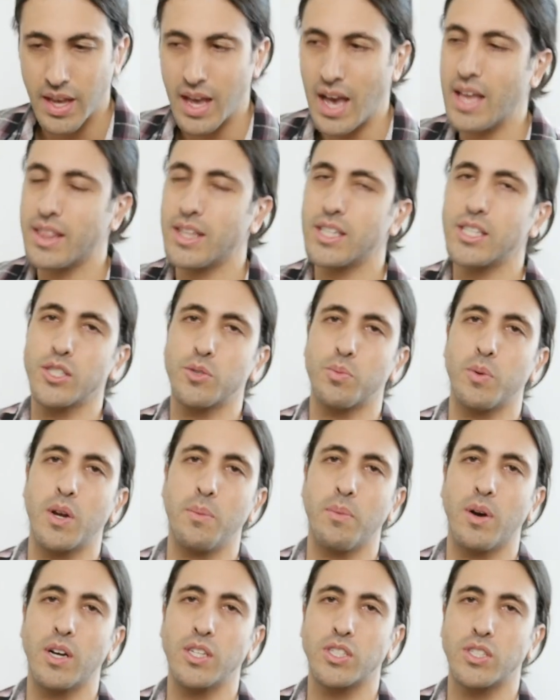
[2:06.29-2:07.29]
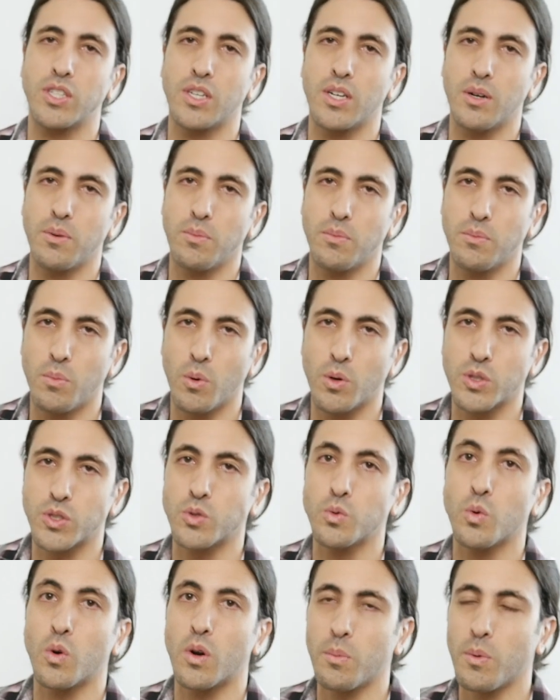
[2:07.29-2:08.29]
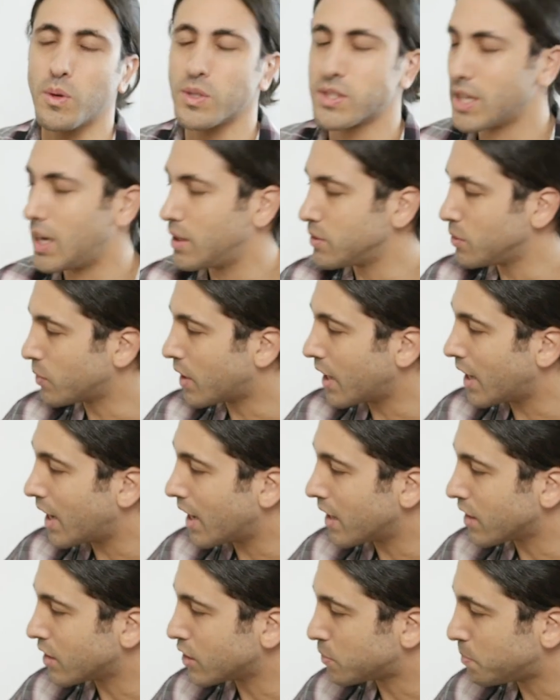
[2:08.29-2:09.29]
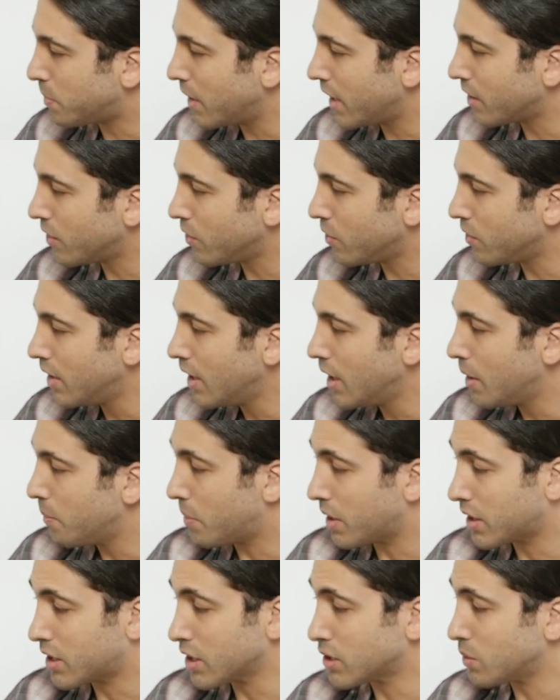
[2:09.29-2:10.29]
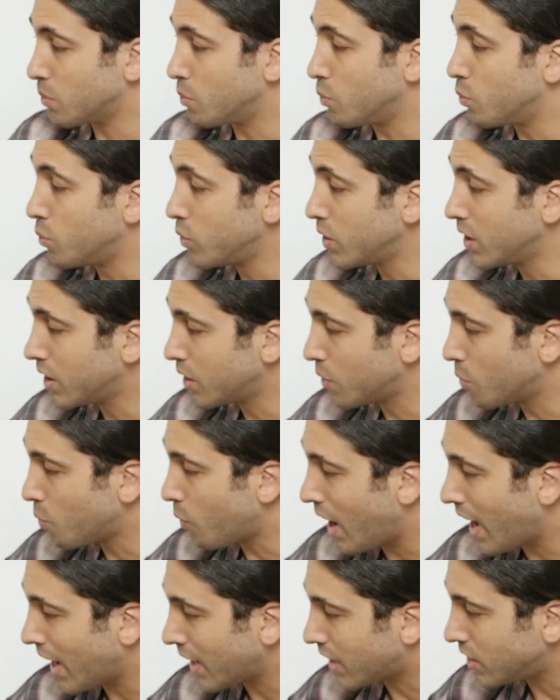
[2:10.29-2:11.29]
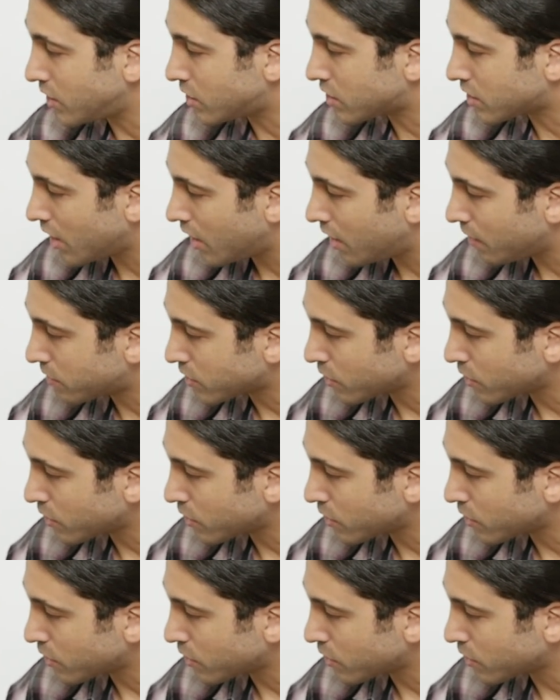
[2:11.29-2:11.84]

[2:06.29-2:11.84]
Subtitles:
And this is pretty much the most normal sound you'll get out of this pedal, but it does some really wacky stuff.